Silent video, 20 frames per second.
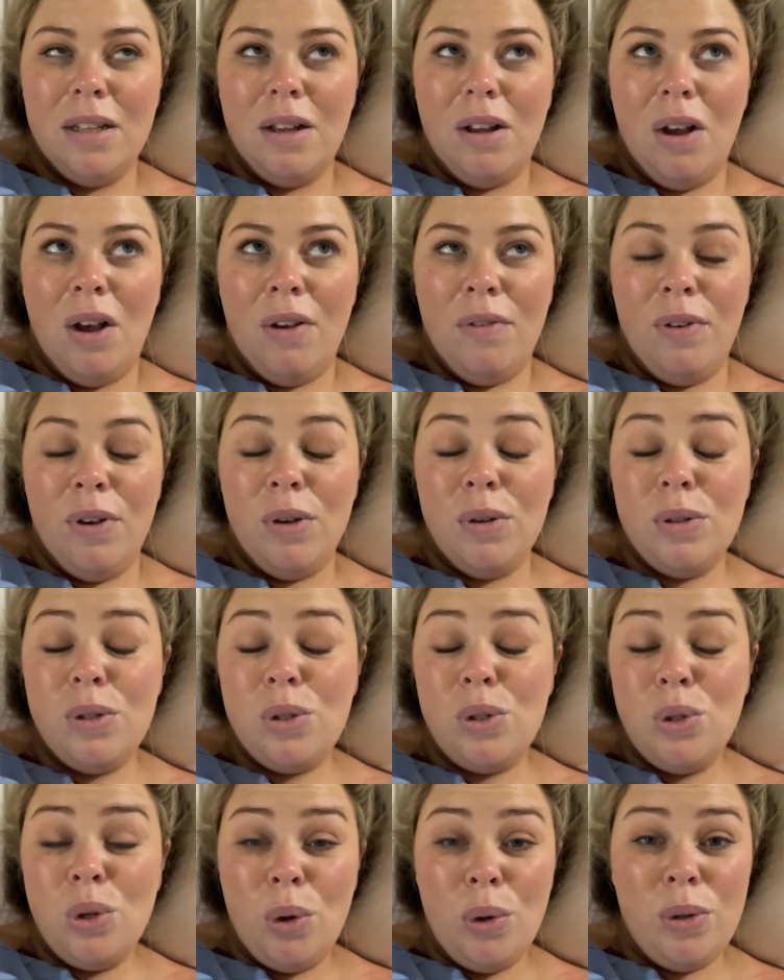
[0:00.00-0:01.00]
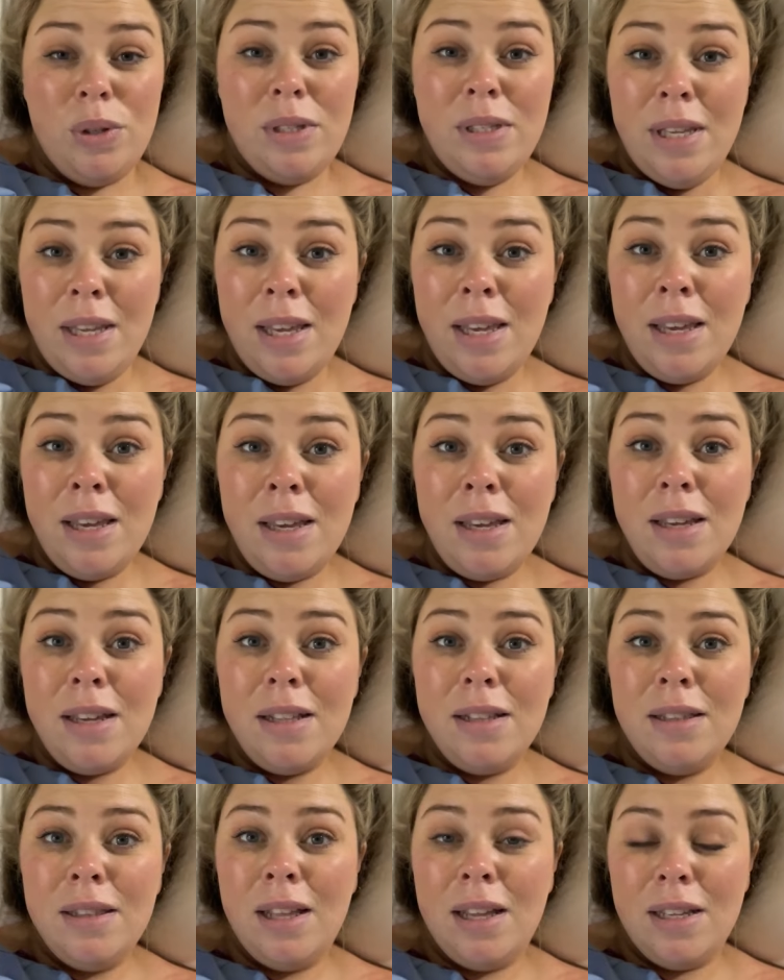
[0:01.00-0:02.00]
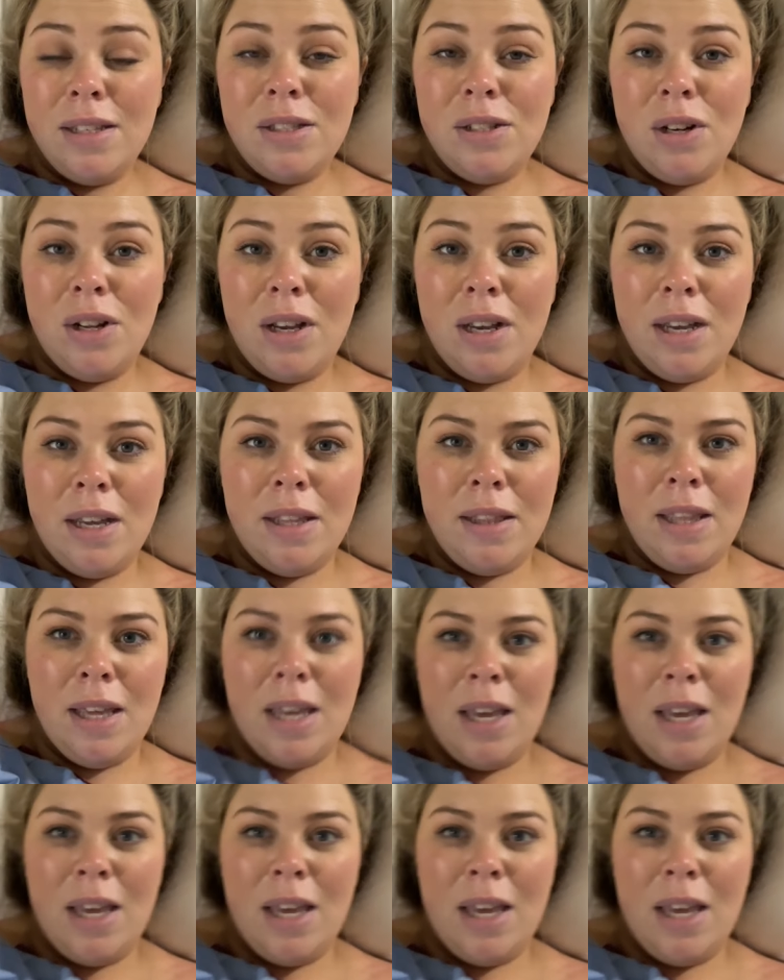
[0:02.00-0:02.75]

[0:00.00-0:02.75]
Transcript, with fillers: I felt so sick last night. They